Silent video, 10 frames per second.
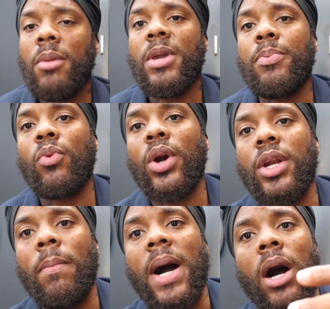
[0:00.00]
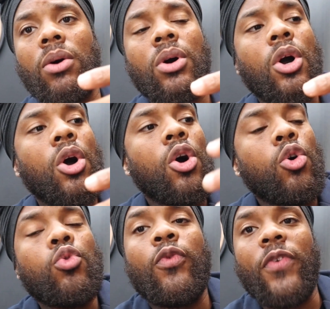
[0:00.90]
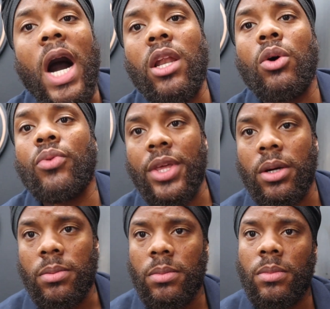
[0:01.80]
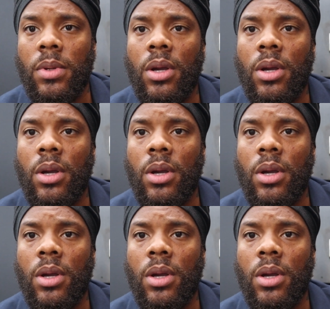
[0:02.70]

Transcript: People worrying about who follow them